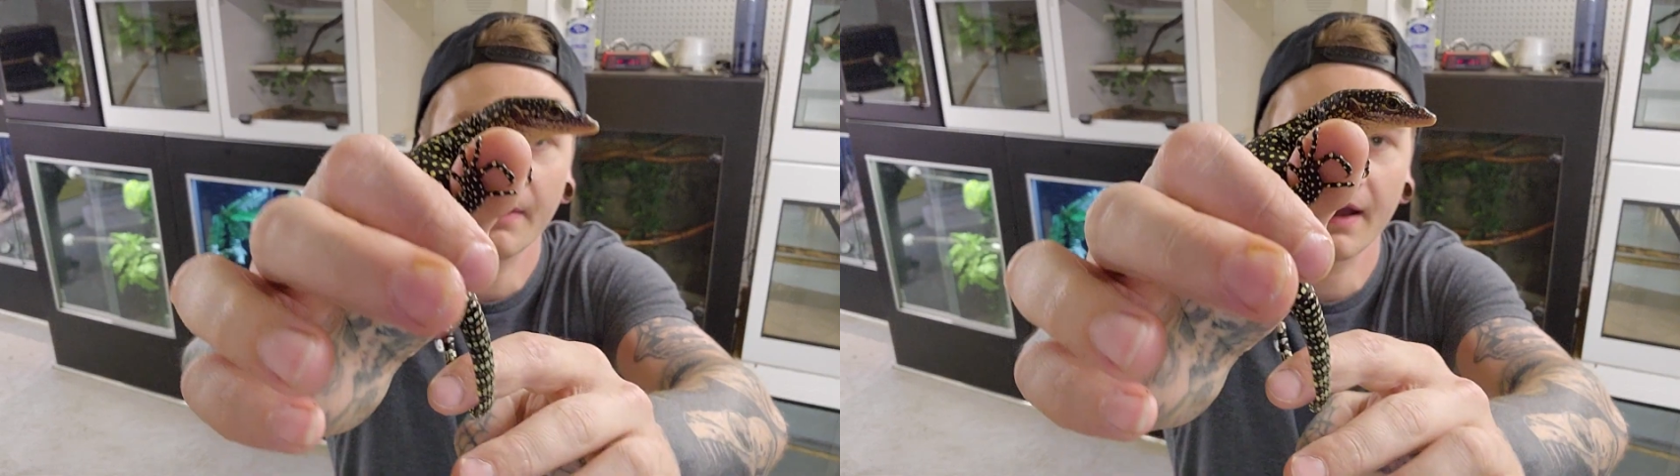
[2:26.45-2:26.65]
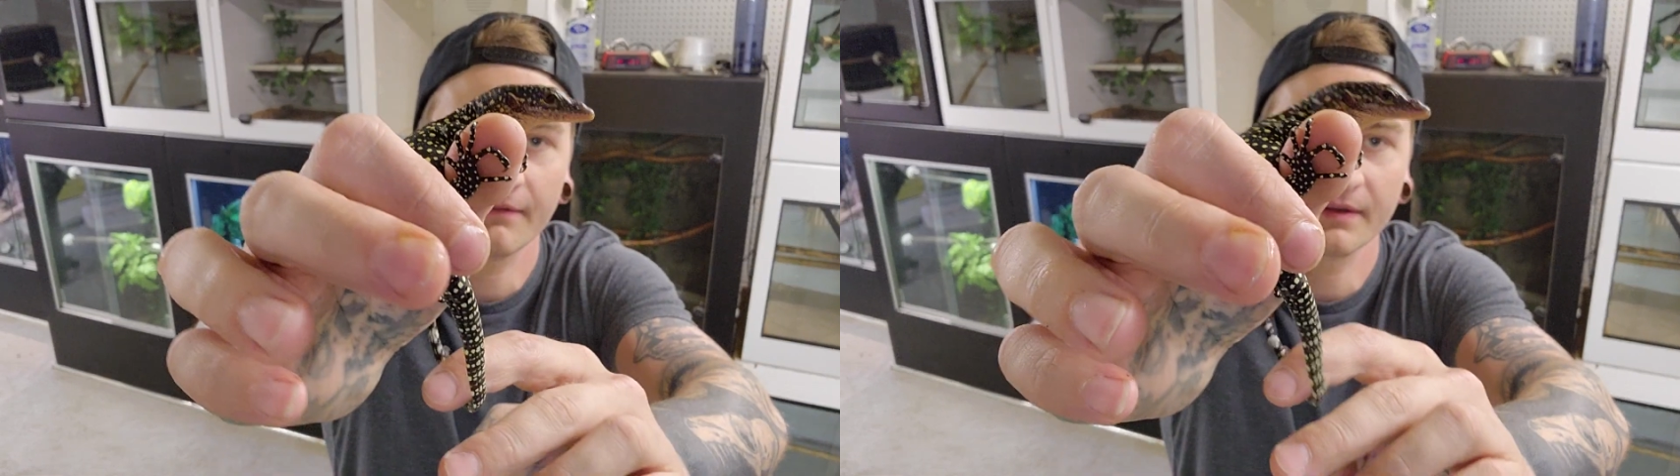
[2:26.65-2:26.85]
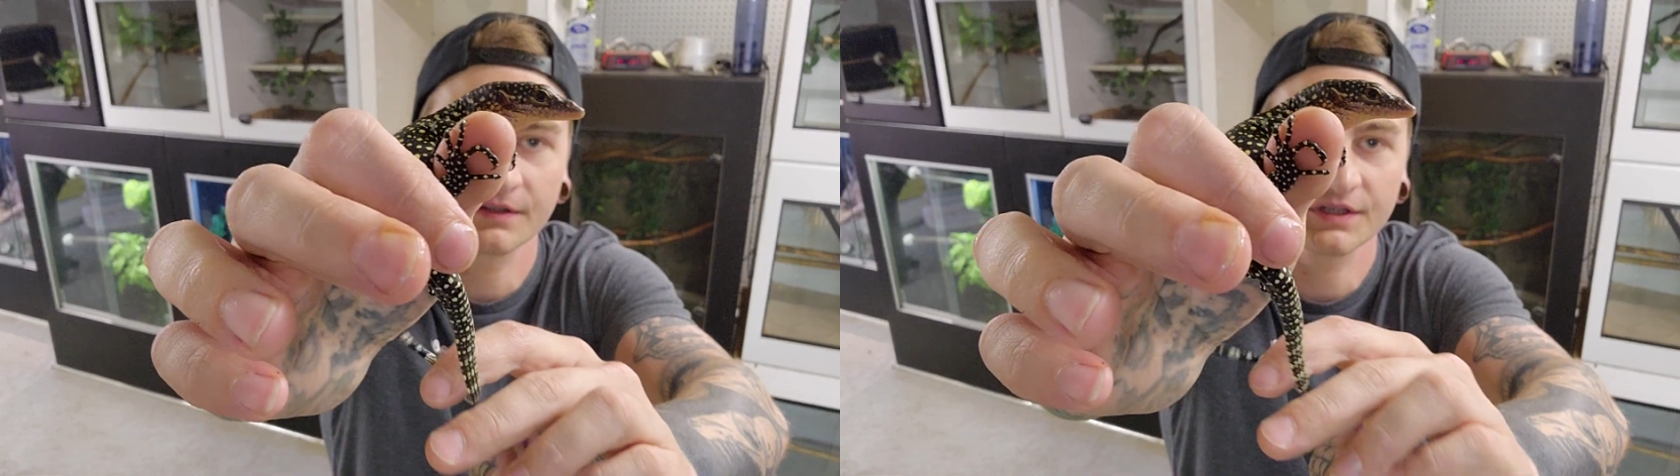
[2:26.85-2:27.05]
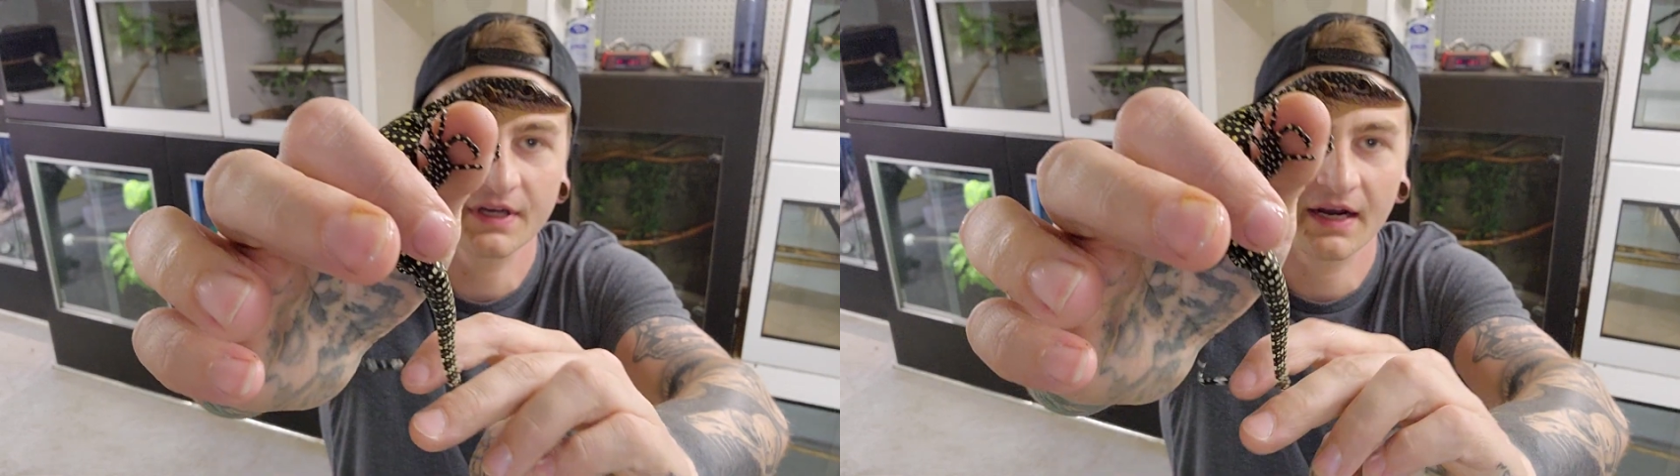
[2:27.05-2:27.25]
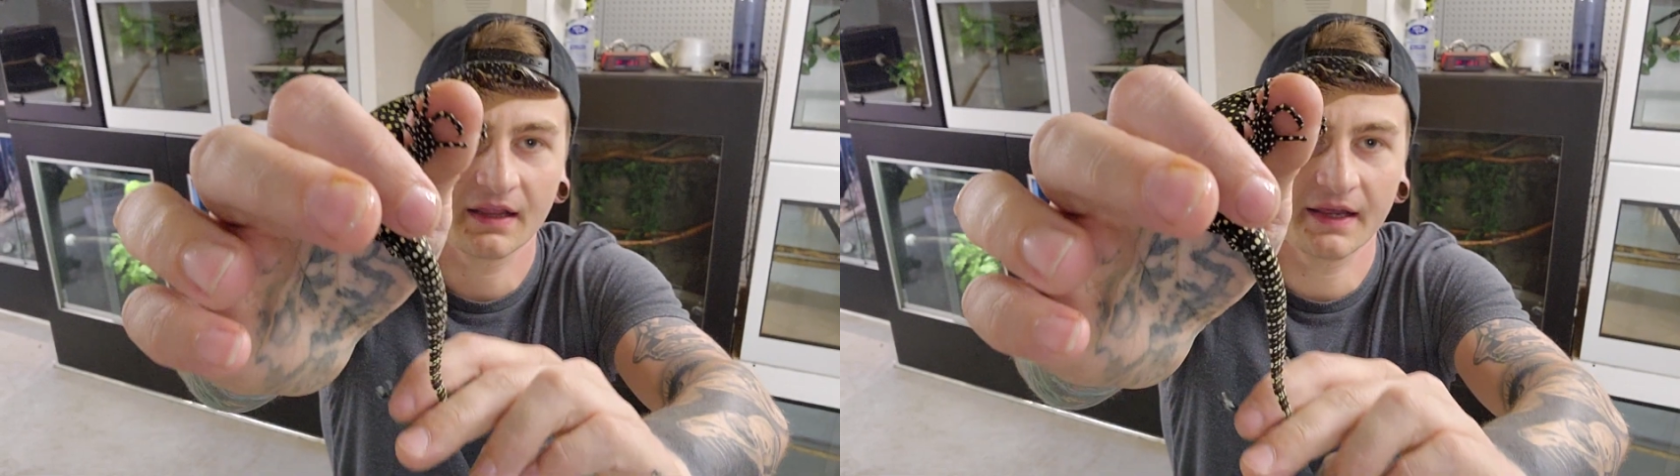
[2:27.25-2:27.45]
having just
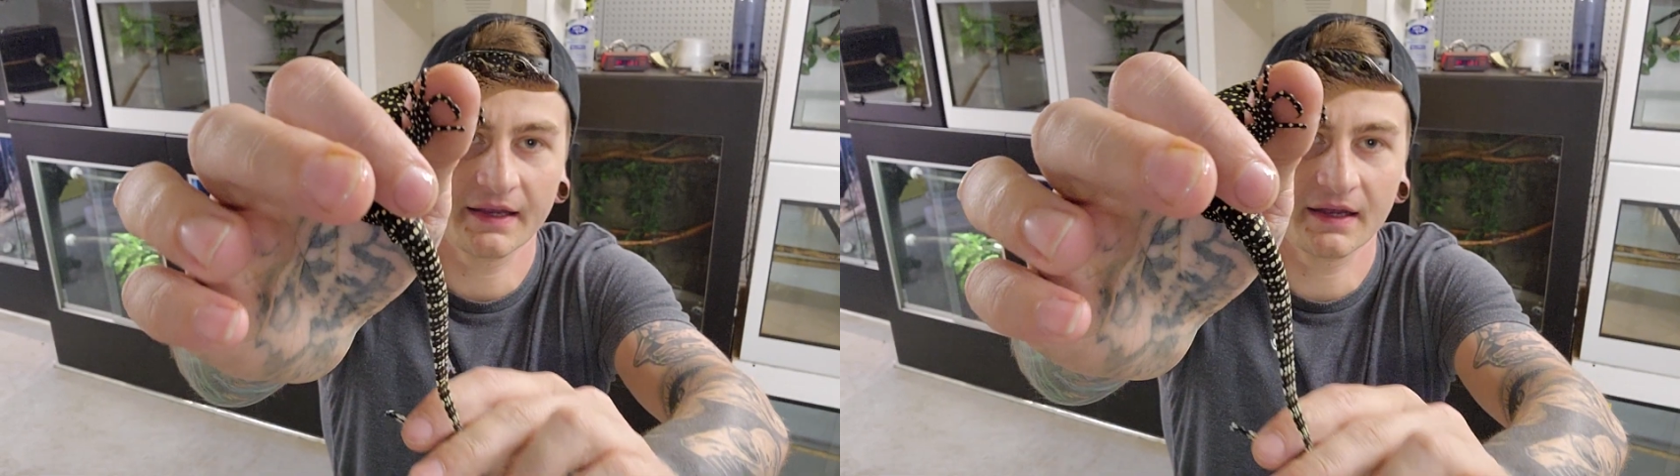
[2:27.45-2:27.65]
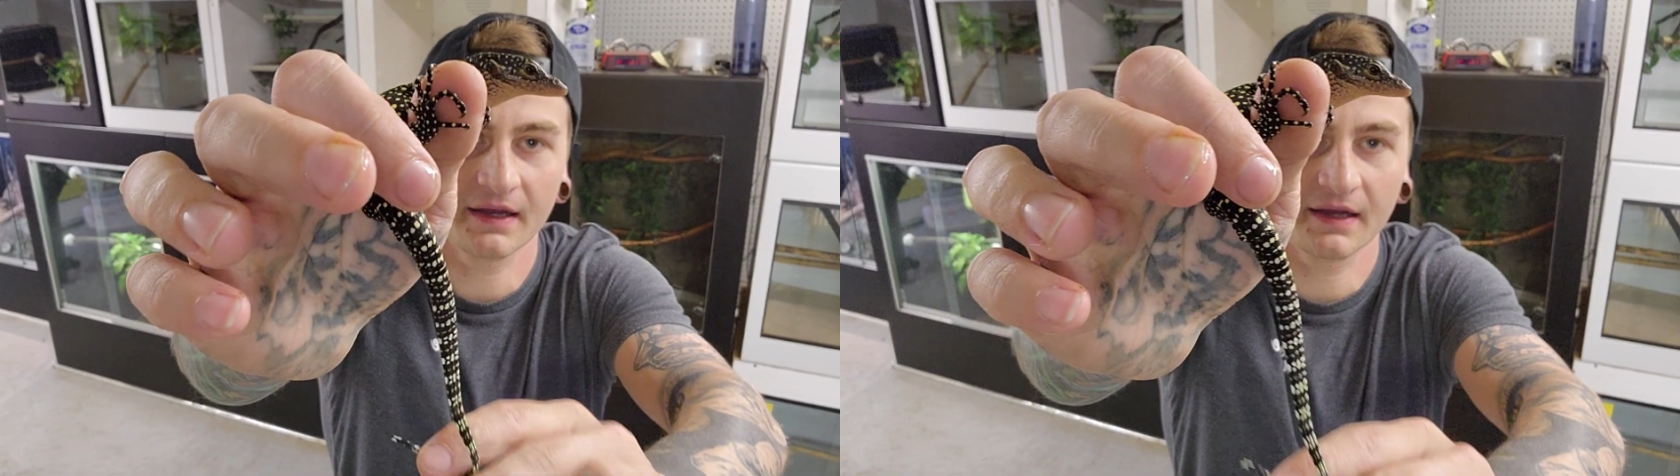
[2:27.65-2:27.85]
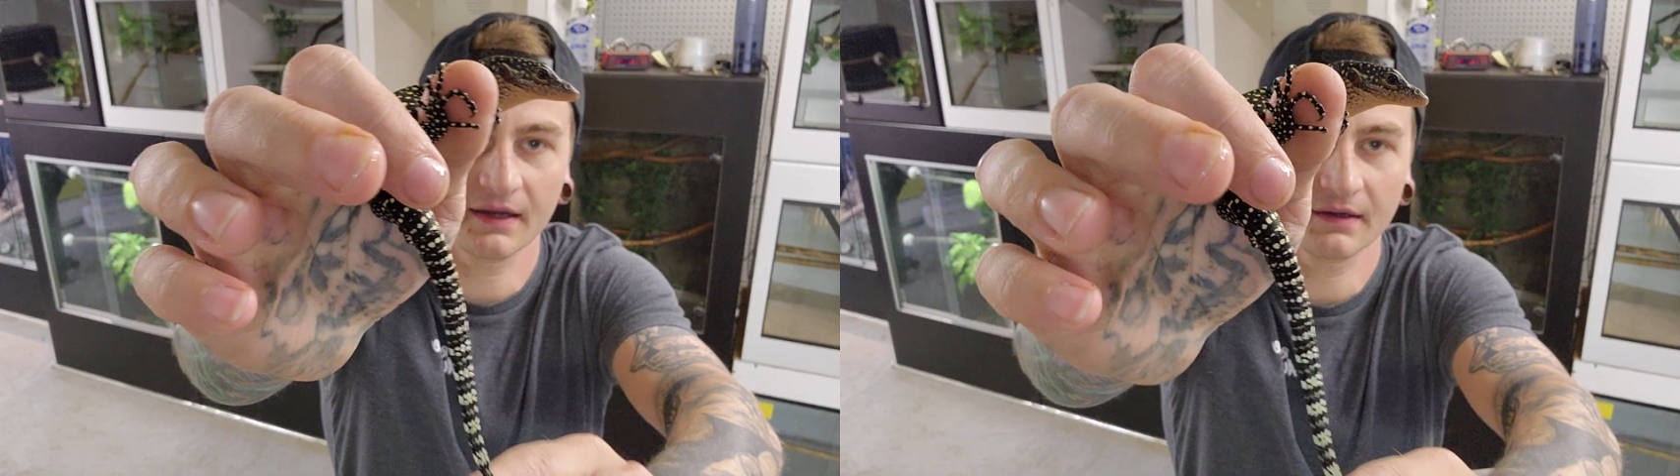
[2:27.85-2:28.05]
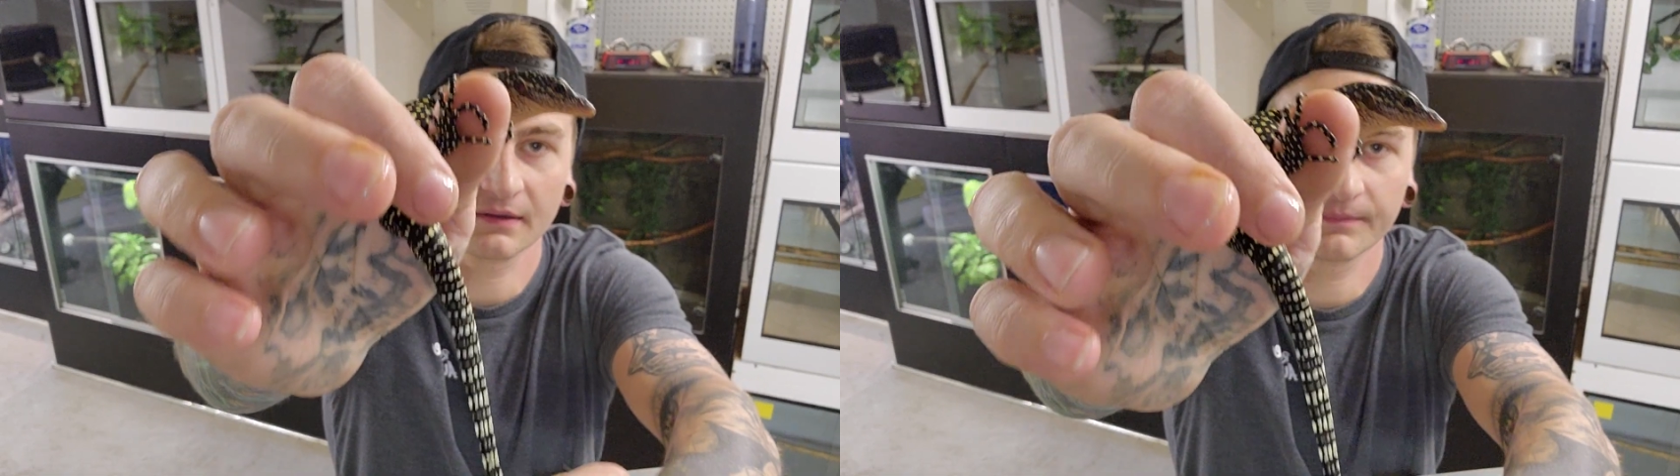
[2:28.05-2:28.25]
kind of like a